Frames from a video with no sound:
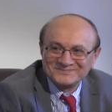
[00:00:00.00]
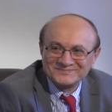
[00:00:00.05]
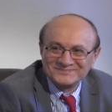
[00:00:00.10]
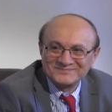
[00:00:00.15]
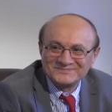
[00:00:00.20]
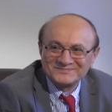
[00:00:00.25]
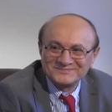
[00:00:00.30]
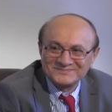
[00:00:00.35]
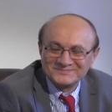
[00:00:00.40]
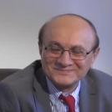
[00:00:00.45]
I
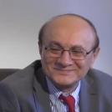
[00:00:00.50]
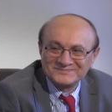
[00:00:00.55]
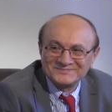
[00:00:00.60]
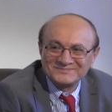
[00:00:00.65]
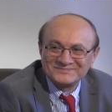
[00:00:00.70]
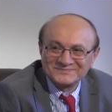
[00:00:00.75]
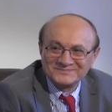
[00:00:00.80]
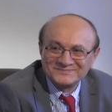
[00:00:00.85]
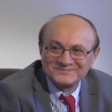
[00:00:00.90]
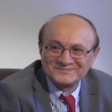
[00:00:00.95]
mean, you
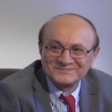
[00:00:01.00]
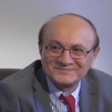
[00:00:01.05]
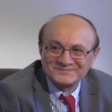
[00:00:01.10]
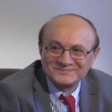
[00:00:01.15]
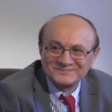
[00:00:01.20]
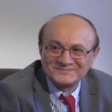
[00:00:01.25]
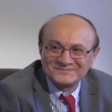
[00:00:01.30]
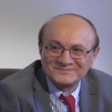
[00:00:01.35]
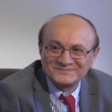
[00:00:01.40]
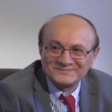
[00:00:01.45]
know
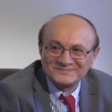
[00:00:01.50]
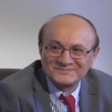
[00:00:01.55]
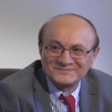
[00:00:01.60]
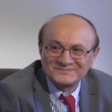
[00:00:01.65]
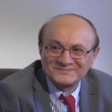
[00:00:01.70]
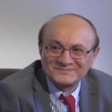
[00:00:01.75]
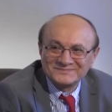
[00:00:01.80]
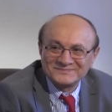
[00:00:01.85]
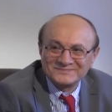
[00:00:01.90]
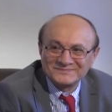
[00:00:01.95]
perfectly, maybe
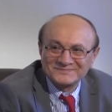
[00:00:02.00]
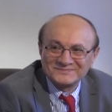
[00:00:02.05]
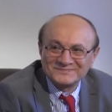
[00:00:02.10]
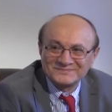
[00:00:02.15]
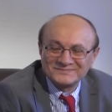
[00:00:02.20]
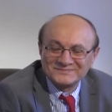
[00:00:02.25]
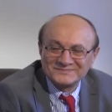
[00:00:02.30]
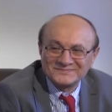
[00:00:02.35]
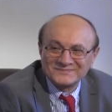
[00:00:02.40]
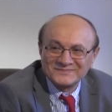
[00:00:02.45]
better
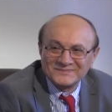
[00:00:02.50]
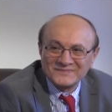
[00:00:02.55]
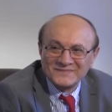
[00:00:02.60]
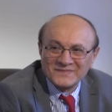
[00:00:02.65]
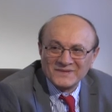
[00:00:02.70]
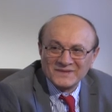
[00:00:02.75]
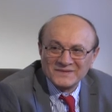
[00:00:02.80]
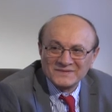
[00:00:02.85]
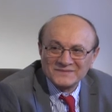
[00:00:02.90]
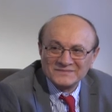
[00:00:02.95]
than me. There
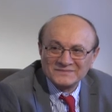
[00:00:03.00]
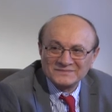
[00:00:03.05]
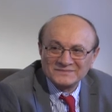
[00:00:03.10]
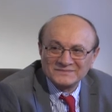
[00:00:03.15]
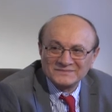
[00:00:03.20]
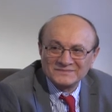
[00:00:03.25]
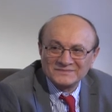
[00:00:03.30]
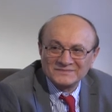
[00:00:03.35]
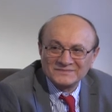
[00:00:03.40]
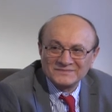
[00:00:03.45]
was some
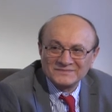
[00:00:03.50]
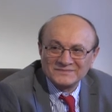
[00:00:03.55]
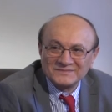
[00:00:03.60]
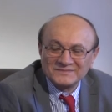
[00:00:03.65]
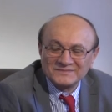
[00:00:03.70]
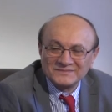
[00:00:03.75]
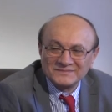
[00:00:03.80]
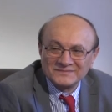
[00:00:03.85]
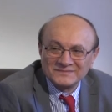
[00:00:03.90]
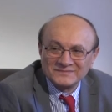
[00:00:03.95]
kind of
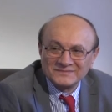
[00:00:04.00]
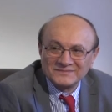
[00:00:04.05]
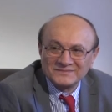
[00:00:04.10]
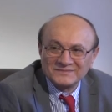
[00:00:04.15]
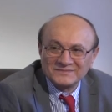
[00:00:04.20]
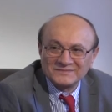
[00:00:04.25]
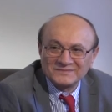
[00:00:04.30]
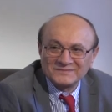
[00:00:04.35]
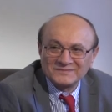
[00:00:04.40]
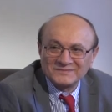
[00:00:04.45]

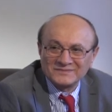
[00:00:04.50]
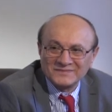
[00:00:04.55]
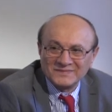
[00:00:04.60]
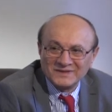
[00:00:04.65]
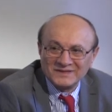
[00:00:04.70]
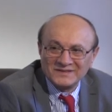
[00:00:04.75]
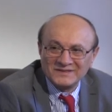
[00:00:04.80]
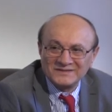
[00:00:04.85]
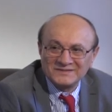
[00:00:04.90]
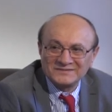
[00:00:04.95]
announcement that there
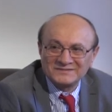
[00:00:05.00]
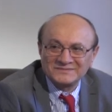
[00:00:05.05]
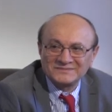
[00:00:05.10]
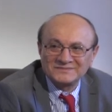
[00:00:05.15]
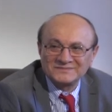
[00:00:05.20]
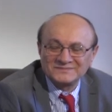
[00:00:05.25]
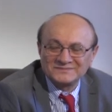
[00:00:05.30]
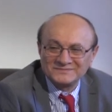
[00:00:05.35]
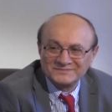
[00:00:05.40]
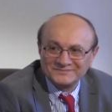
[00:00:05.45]
was the
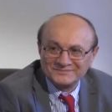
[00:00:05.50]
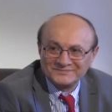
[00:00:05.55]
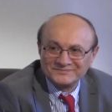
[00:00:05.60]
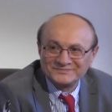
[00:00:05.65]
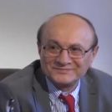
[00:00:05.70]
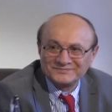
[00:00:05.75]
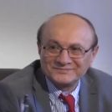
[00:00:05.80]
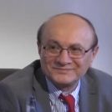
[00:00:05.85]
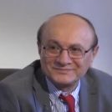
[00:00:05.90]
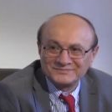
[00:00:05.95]

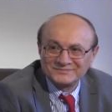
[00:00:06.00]
authorization.